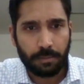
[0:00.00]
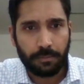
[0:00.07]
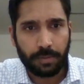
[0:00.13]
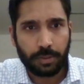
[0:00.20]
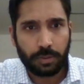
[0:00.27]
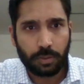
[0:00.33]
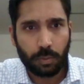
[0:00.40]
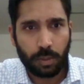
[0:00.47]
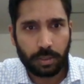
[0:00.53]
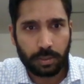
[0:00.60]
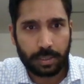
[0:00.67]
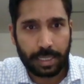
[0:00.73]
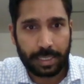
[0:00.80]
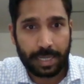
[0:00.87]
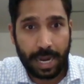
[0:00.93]
We do want to
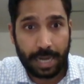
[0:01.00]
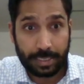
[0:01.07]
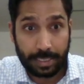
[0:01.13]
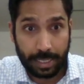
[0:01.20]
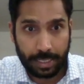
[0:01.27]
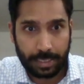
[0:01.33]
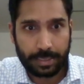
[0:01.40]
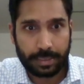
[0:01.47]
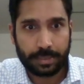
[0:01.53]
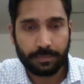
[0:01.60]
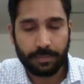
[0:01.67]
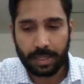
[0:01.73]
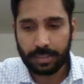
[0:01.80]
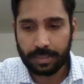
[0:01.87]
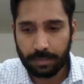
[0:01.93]
concatenate,
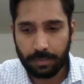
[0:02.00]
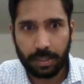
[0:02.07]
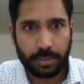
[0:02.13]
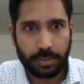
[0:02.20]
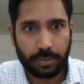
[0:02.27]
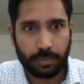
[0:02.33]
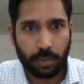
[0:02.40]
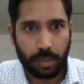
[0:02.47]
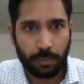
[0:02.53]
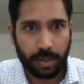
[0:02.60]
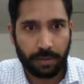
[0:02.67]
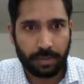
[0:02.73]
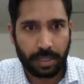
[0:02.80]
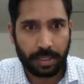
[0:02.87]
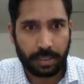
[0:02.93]
very similar to what we
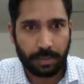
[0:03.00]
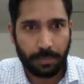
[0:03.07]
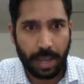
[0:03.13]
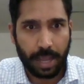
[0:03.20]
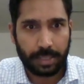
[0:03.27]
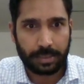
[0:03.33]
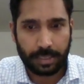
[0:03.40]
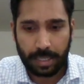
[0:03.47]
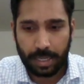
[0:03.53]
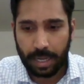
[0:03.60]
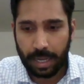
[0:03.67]
have done in the past.